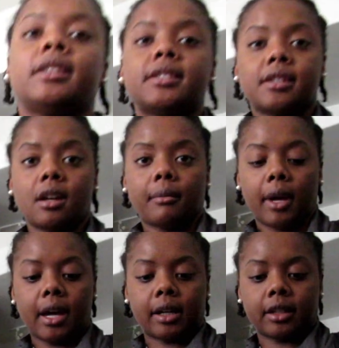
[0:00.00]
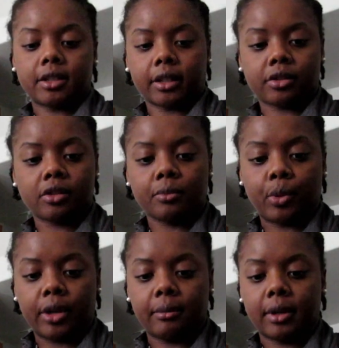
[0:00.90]
This time I had a doctor's
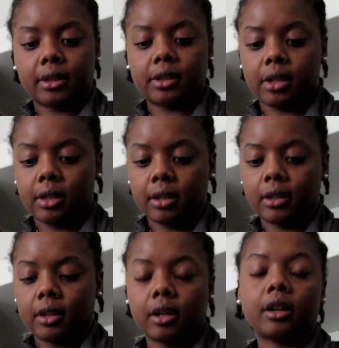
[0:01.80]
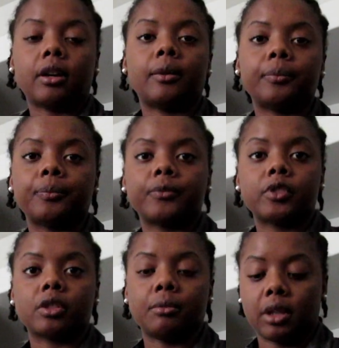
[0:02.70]
appointment um,
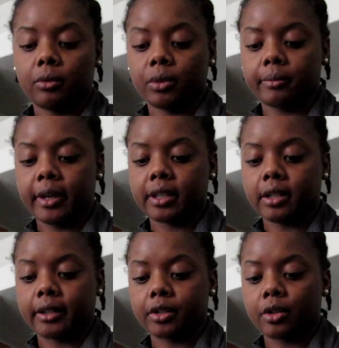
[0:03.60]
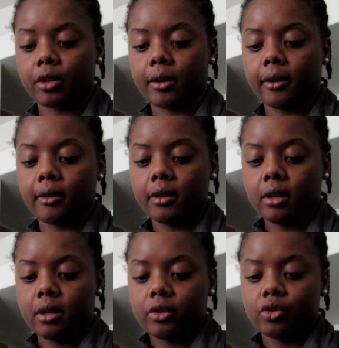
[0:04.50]
to meet with my doctor
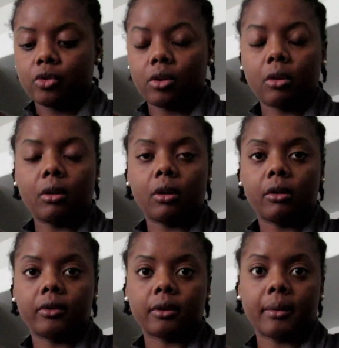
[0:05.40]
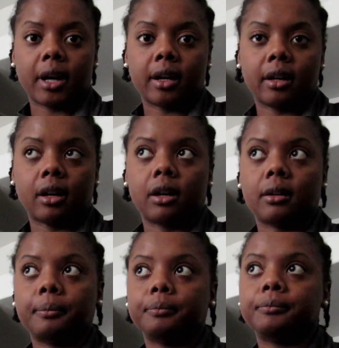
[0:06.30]
to go over my
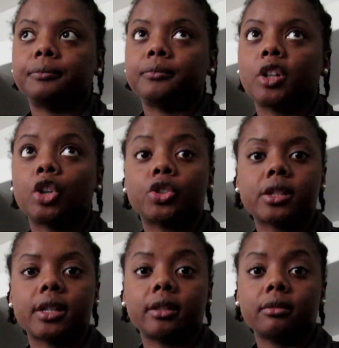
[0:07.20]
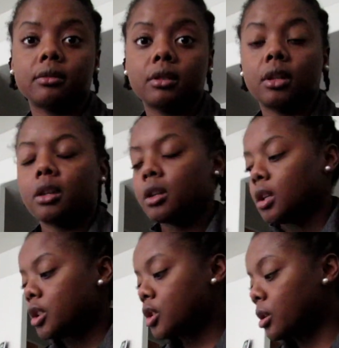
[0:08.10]
um, ultrasound.
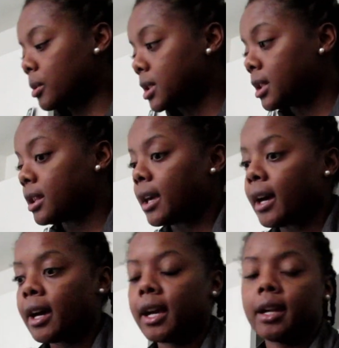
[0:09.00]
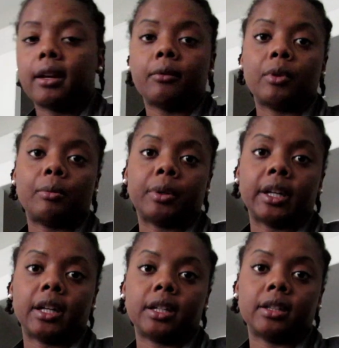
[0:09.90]
So we did that and we
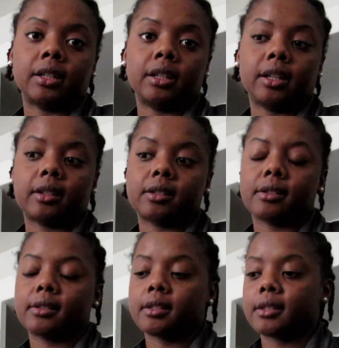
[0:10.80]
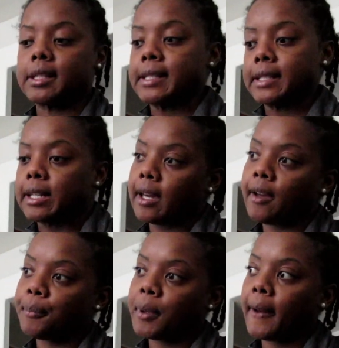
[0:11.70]
planned the next
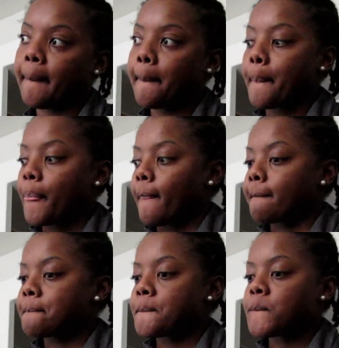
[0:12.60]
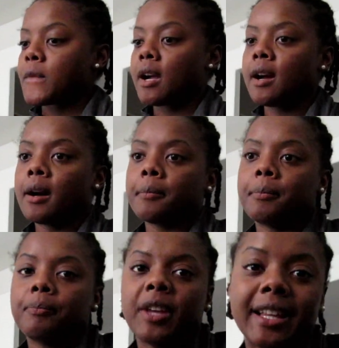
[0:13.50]
step.
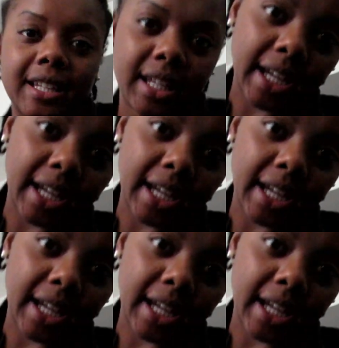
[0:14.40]
Um, and then they